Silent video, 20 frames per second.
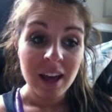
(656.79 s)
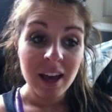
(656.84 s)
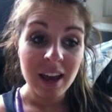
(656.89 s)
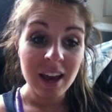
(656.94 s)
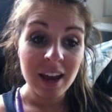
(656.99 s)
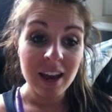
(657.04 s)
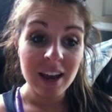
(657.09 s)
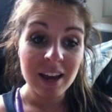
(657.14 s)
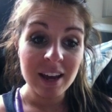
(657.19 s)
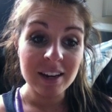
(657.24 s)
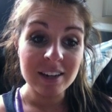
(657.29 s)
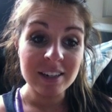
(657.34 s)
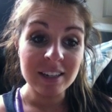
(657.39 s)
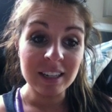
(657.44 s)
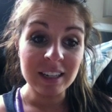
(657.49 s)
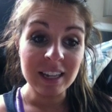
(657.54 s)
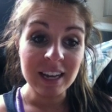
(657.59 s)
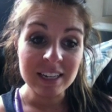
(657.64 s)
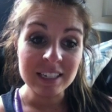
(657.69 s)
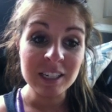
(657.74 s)
And
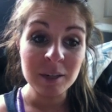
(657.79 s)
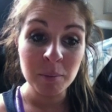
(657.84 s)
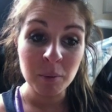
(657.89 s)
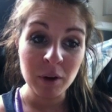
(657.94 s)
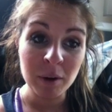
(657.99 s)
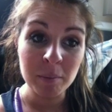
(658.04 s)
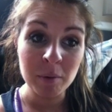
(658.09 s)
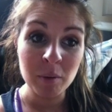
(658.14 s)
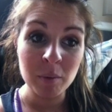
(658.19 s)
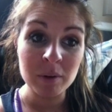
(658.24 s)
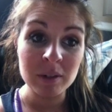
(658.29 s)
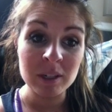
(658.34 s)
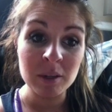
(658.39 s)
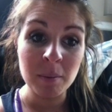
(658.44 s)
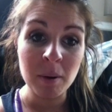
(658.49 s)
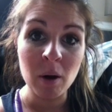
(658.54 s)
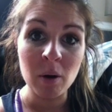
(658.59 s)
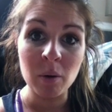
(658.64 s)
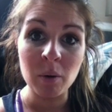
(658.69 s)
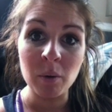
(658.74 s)
last appointment was
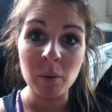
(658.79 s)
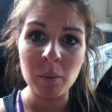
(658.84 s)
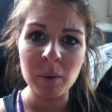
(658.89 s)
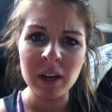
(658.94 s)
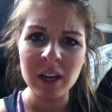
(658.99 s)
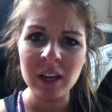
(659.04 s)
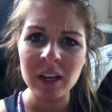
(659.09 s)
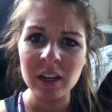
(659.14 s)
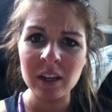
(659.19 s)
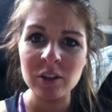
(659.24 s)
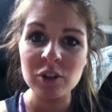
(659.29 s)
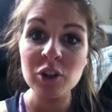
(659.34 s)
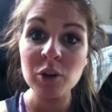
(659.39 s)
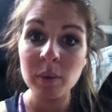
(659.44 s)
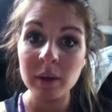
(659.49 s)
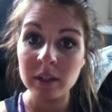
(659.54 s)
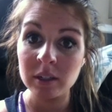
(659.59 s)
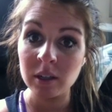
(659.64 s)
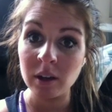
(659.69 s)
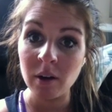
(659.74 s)
about a week, 2
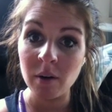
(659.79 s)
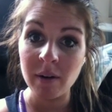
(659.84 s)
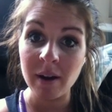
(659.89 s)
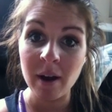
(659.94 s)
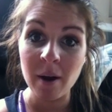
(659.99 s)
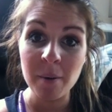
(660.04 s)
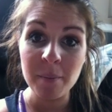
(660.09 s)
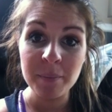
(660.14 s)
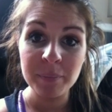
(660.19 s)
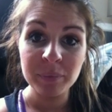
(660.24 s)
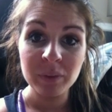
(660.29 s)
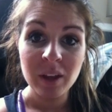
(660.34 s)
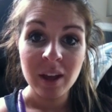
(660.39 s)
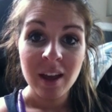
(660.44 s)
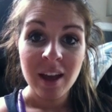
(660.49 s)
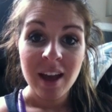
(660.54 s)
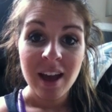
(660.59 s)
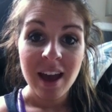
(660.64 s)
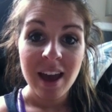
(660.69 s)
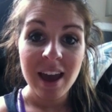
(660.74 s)
weeks ago now.
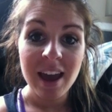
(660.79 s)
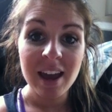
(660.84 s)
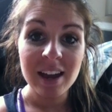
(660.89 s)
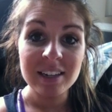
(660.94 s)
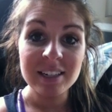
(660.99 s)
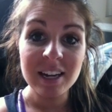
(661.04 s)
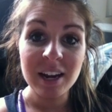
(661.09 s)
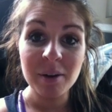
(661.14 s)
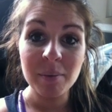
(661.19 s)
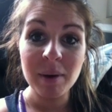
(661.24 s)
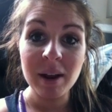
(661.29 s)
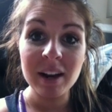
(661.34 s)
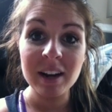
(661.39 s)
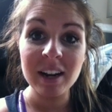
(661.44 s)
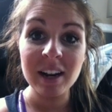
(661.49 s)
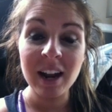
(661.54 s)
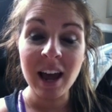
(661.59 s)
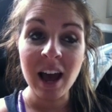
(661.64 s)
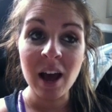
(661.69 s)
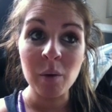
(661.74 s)
And I weighed
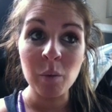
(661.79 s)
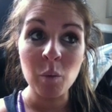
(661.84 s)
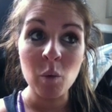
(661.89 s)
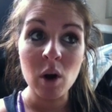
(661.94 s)
in at